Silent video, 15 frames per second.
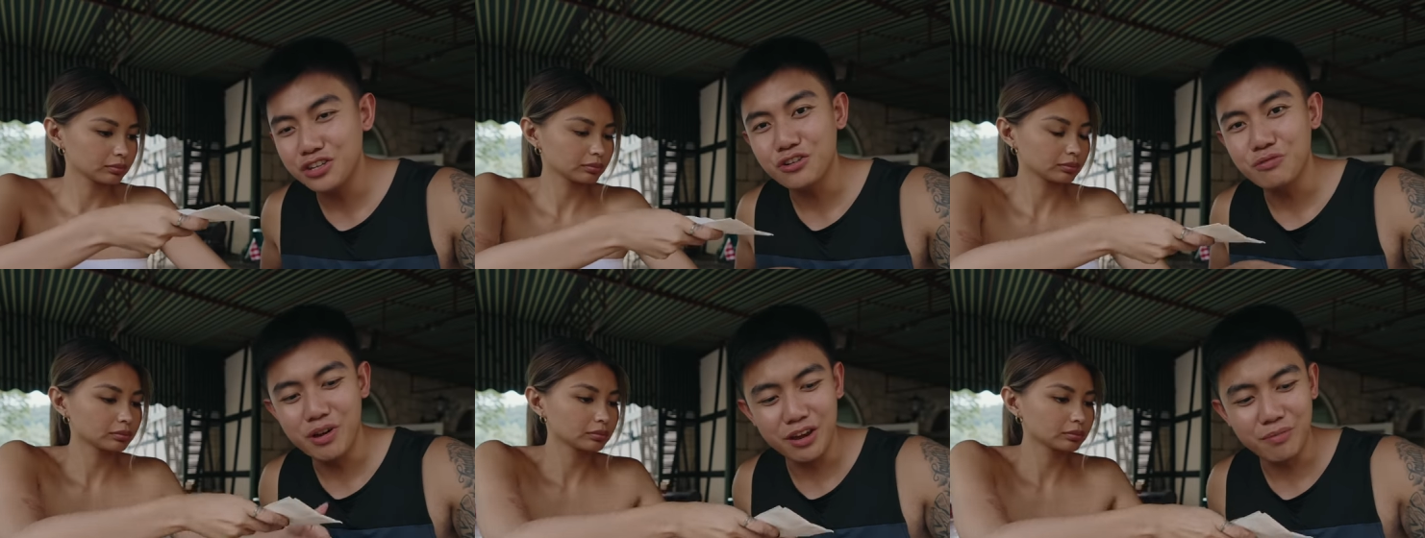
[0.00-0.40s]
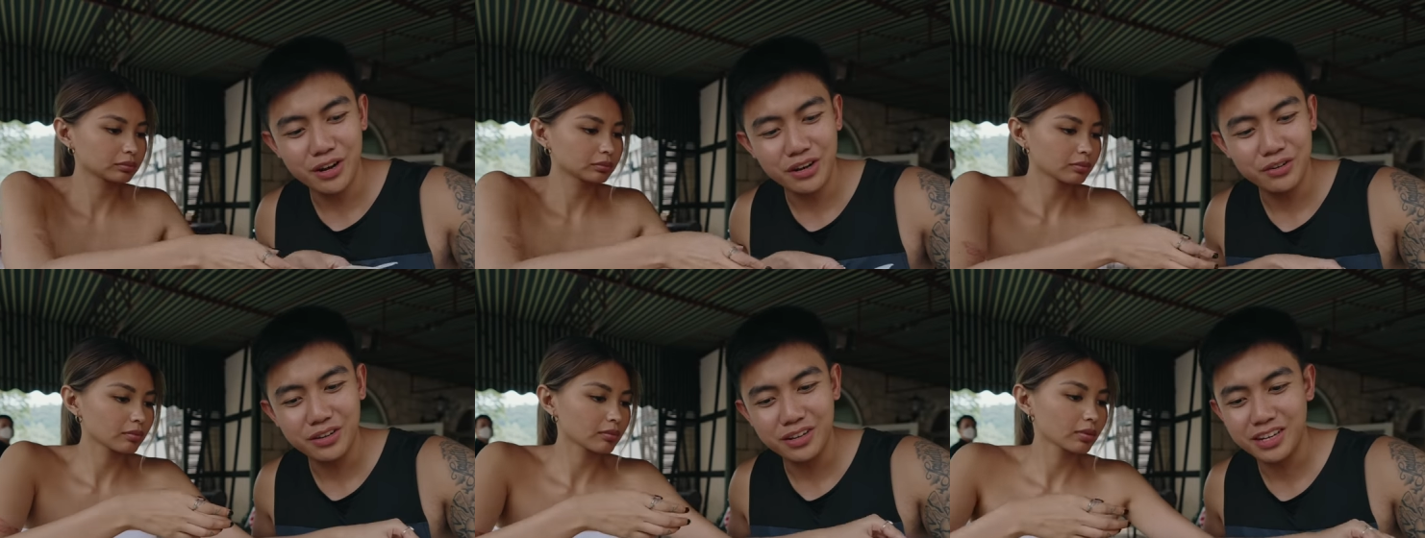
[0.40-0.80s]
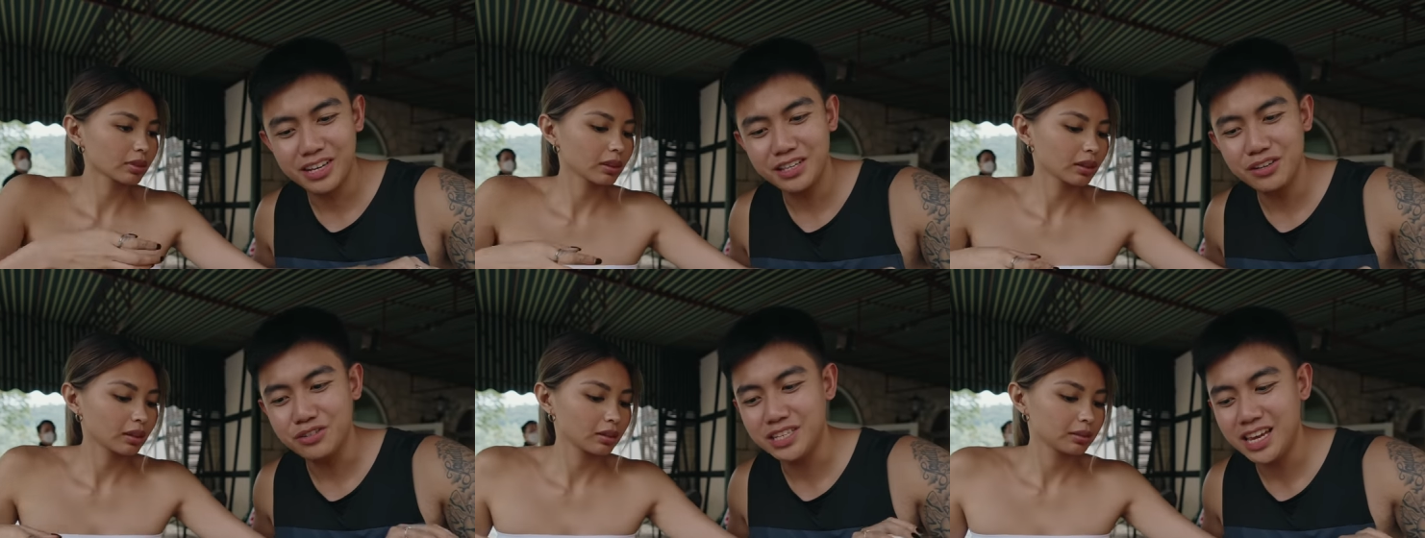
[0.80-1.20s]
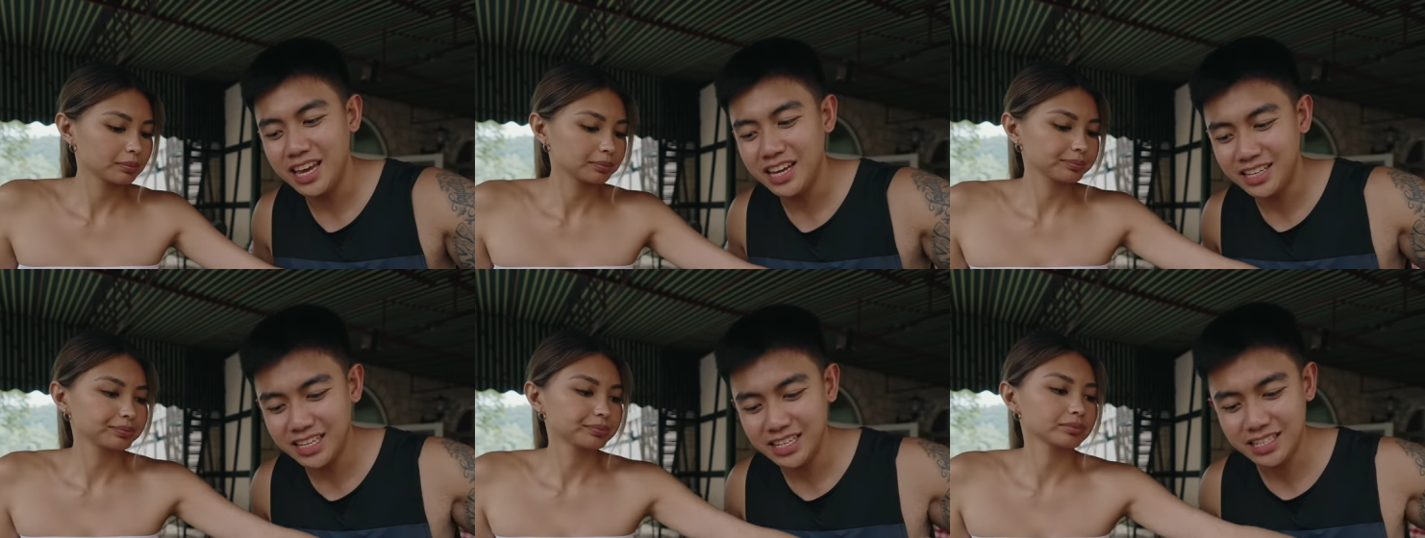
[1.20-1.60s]
Speaker 1: though, babe. Are you, can you take
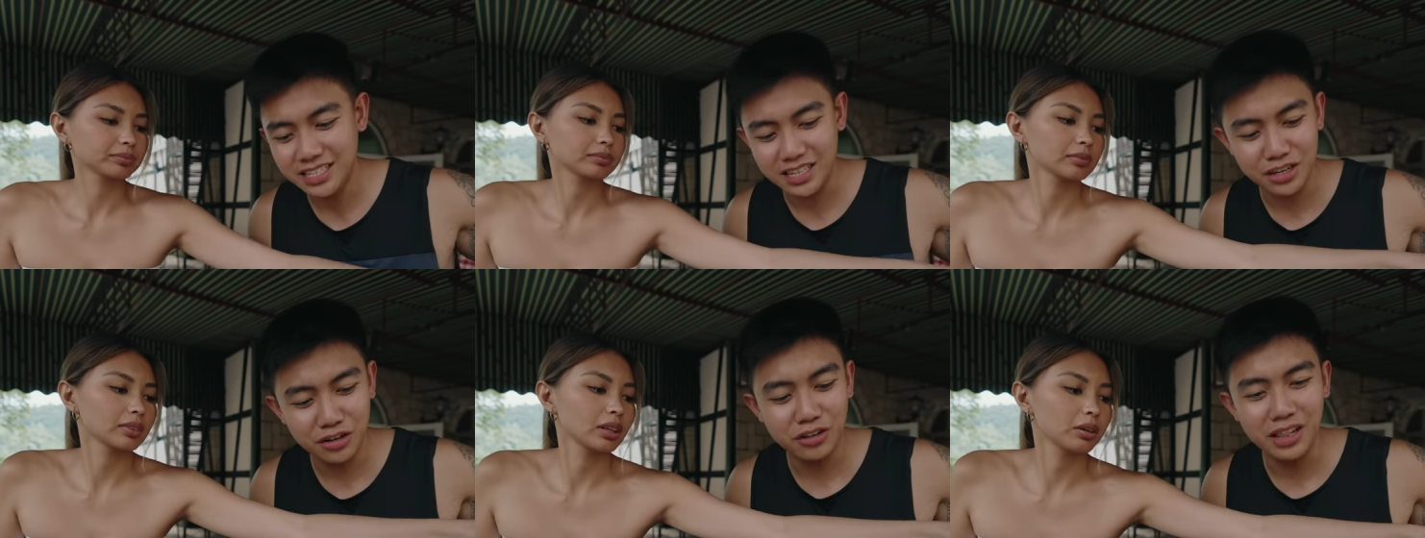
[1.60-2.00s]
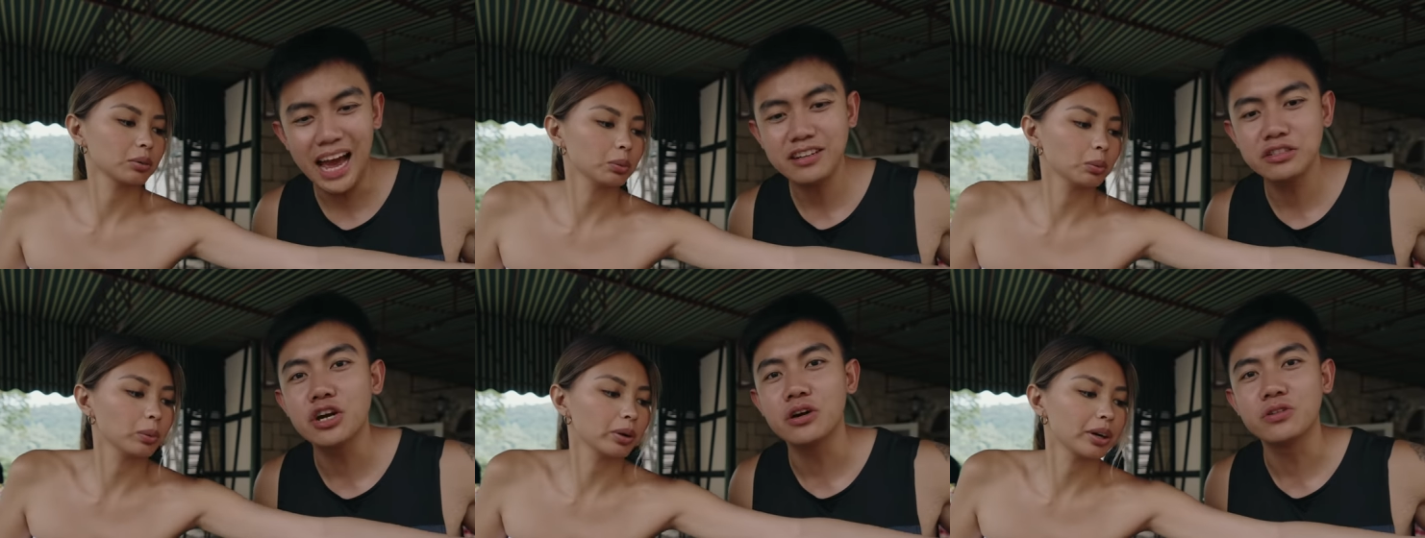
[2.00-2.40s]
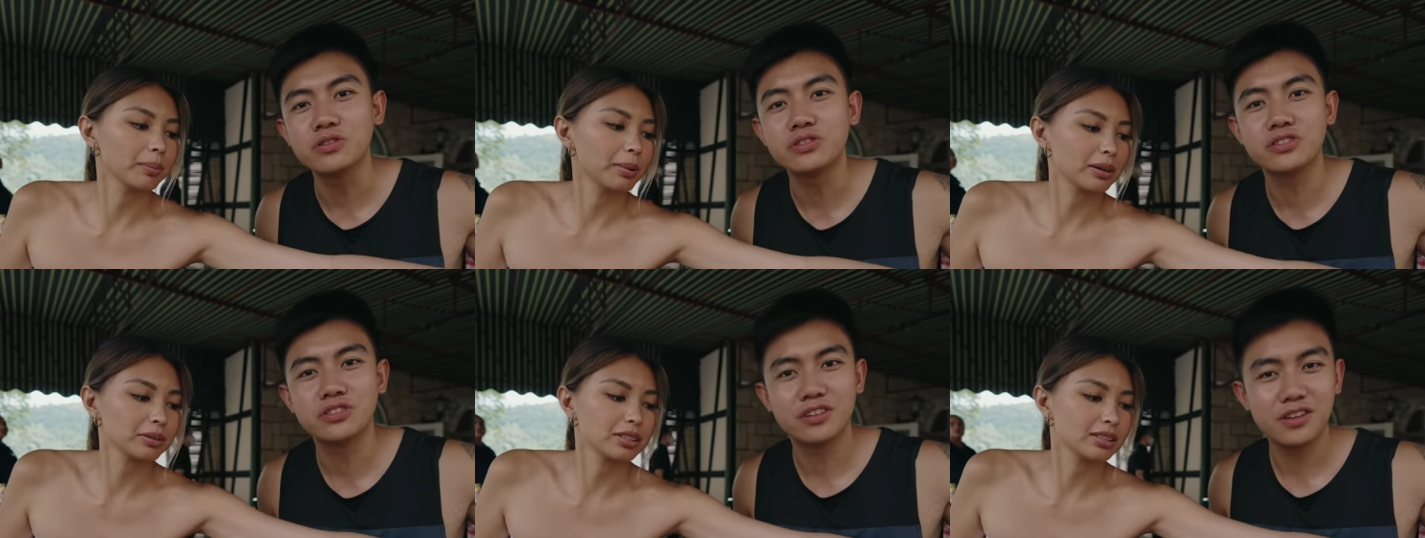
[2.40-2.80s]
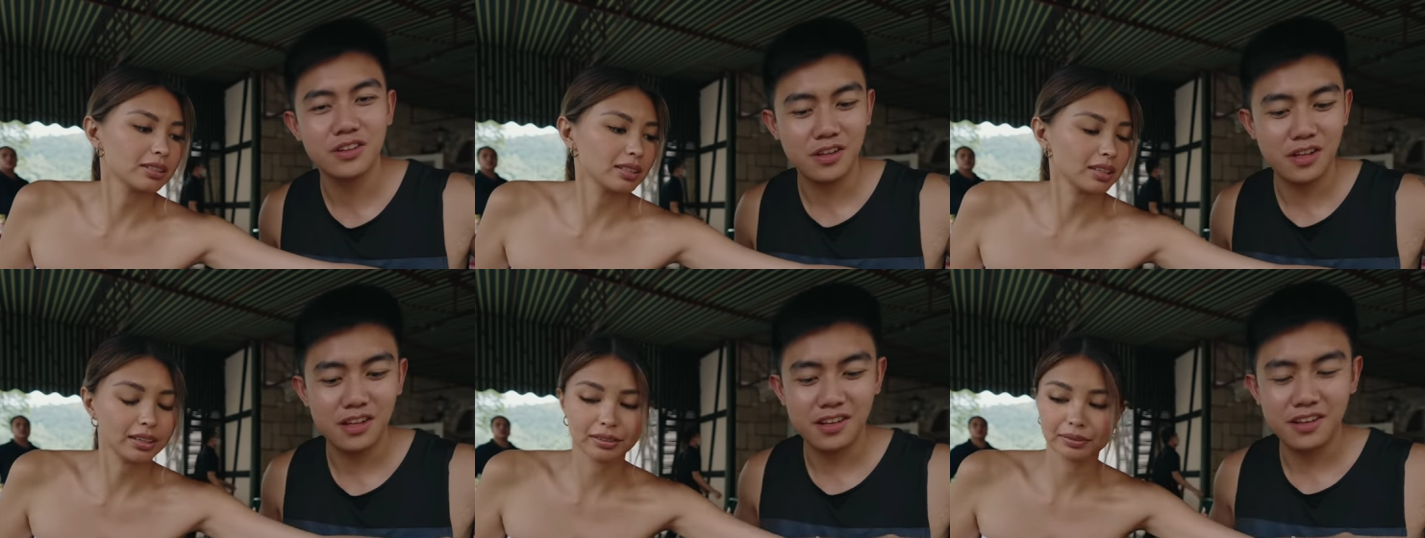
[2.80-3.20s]
this? You're lactose. We're about to
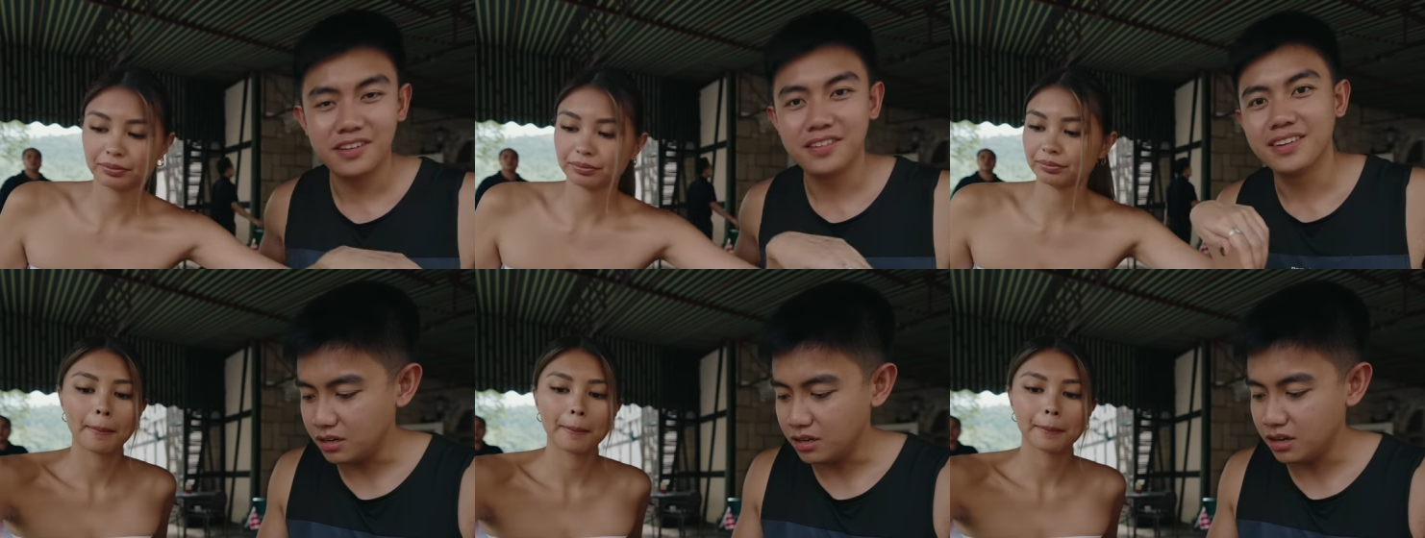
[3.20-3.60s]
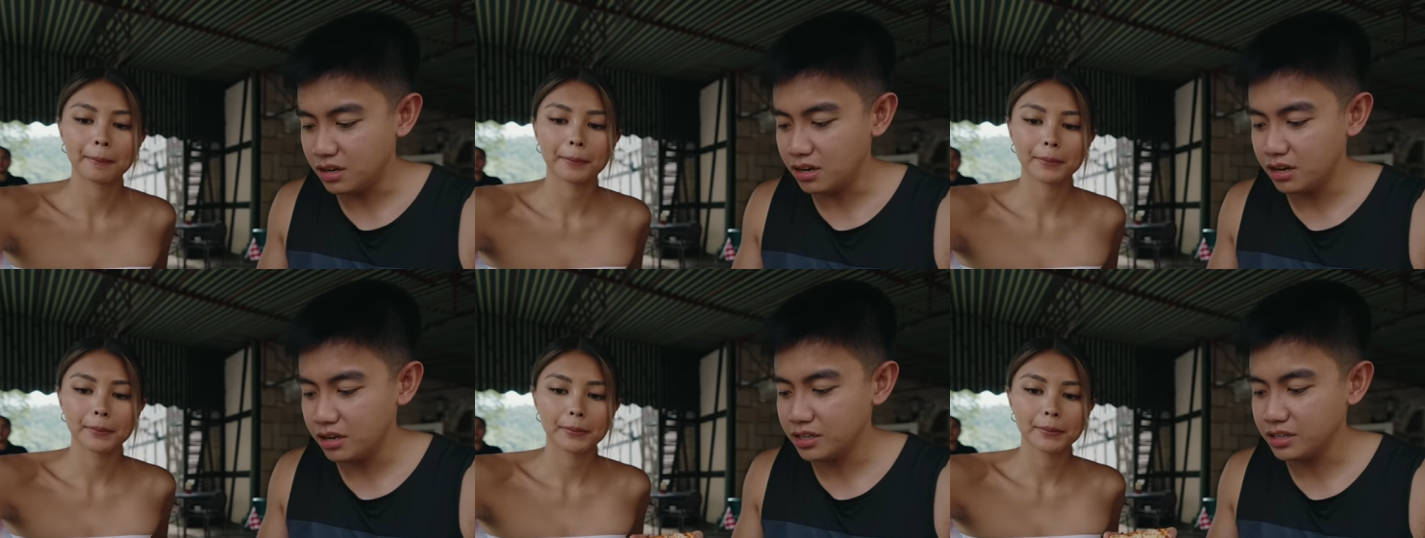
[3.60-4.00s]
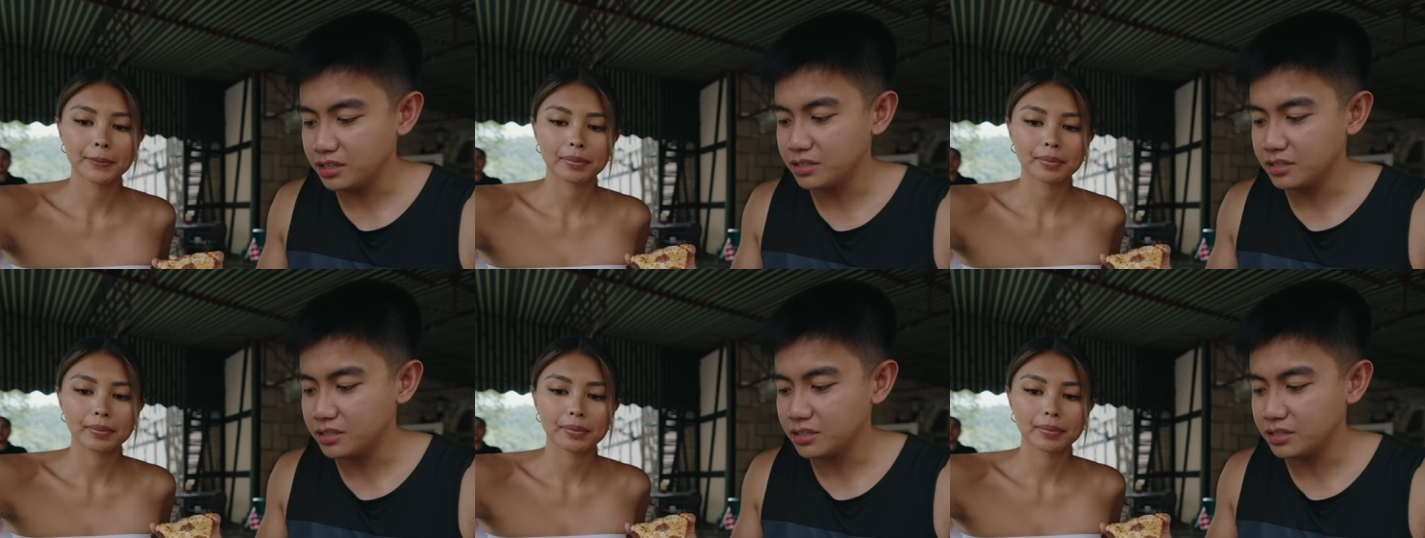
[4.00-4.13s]
see. Oh